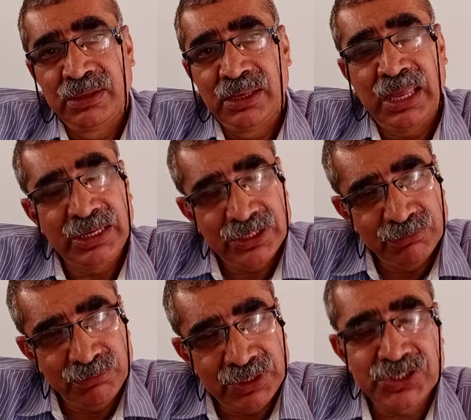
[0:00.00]
And
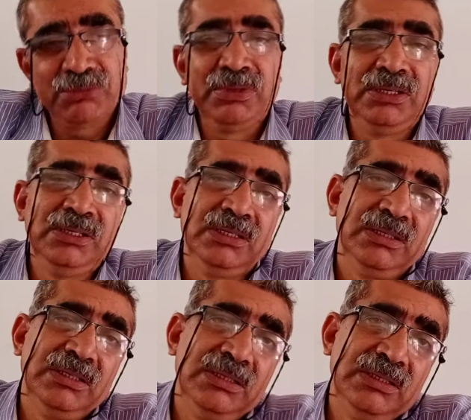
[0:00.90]
impeachment
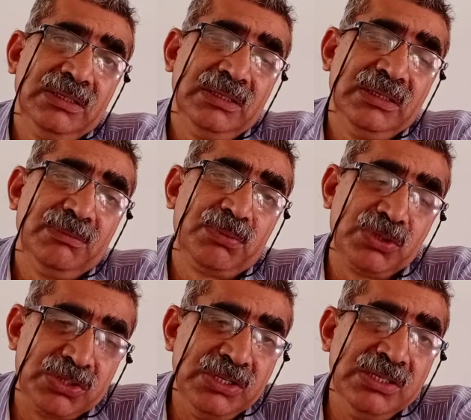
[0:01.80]

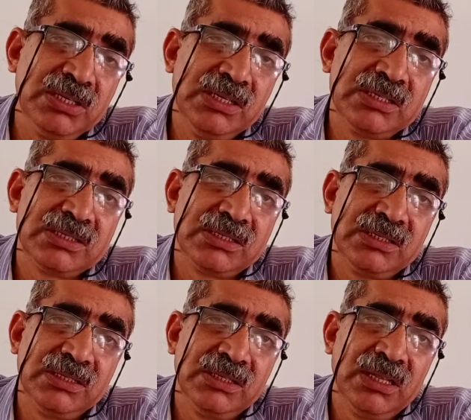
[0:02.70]
procedure is
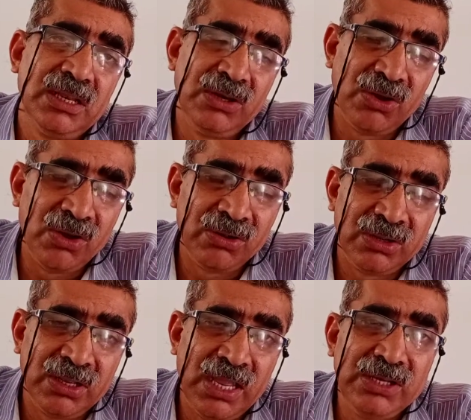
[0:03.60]

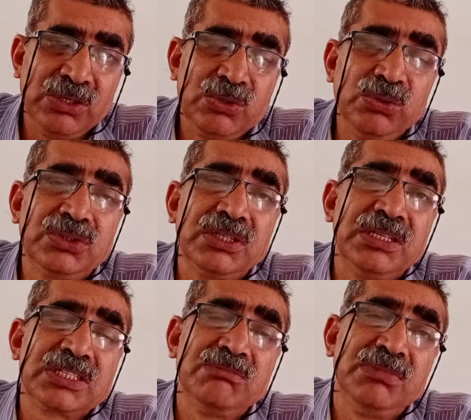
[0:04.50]
long, and
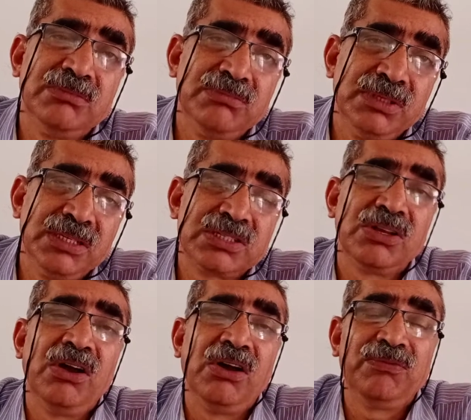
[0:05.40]
2/3 members
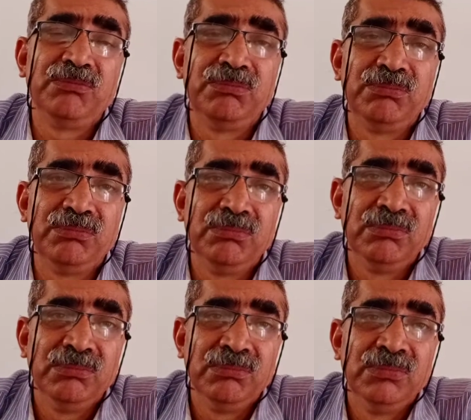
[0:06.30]
of
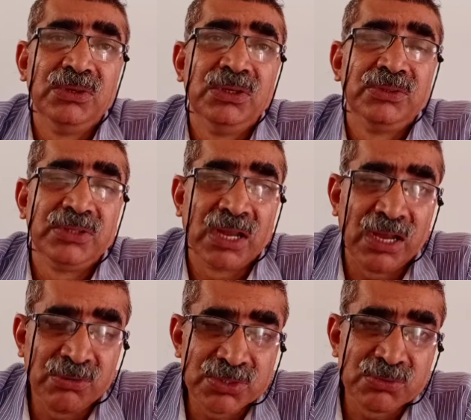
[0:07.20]
the
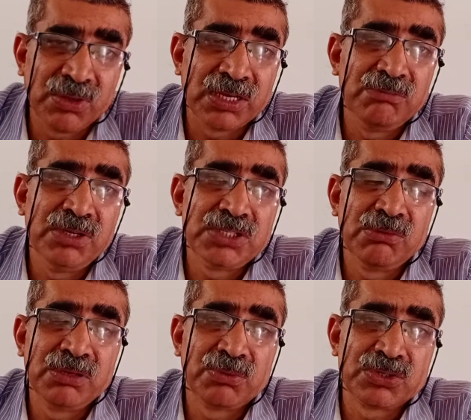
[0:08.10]
house where
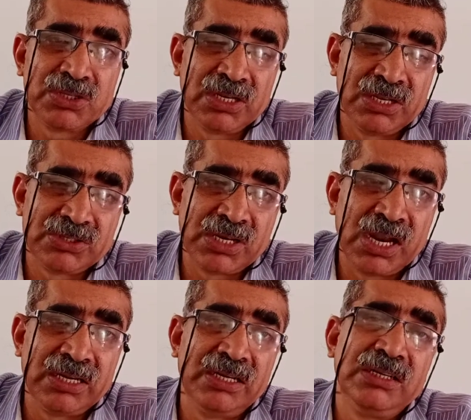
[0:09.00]
impeachment procedure has
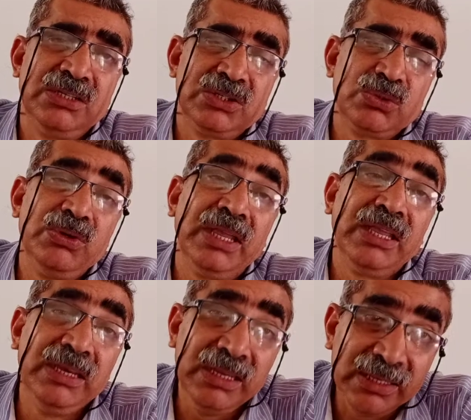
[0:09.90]
started should
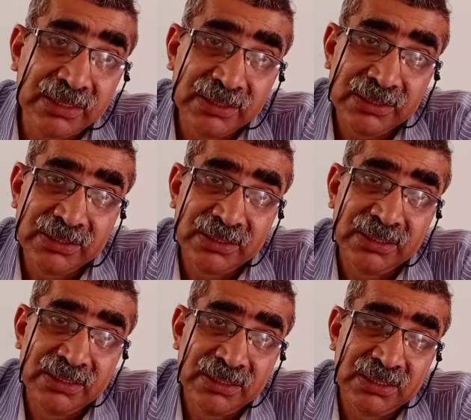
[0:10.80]
agree.
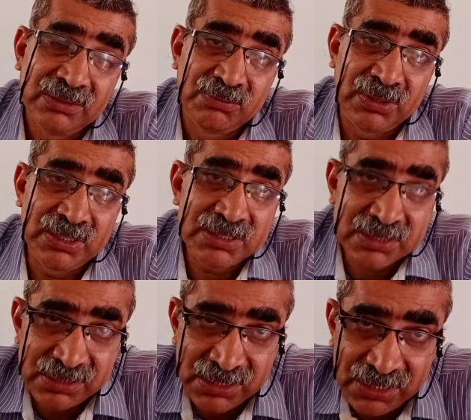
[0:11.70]

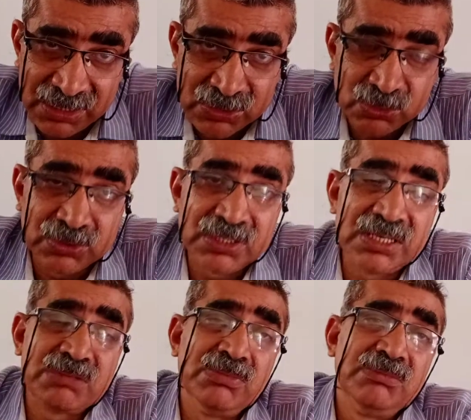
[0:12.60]
Once the
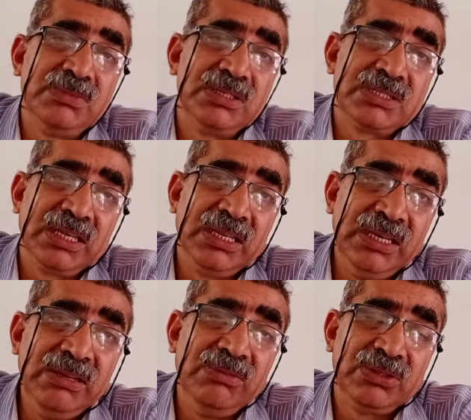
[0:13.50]
2/3 members
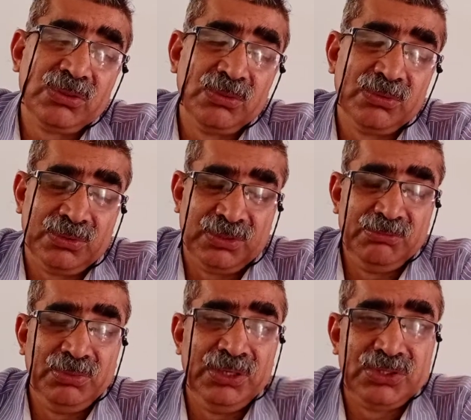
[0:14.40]
agree to
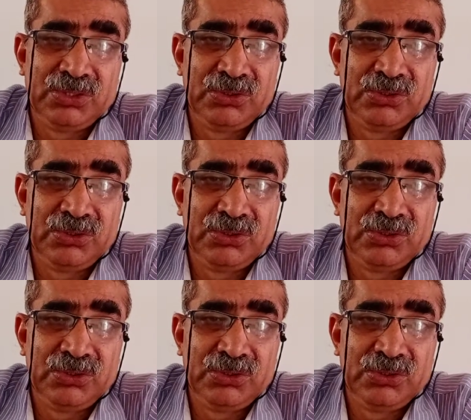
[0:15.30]
impeach,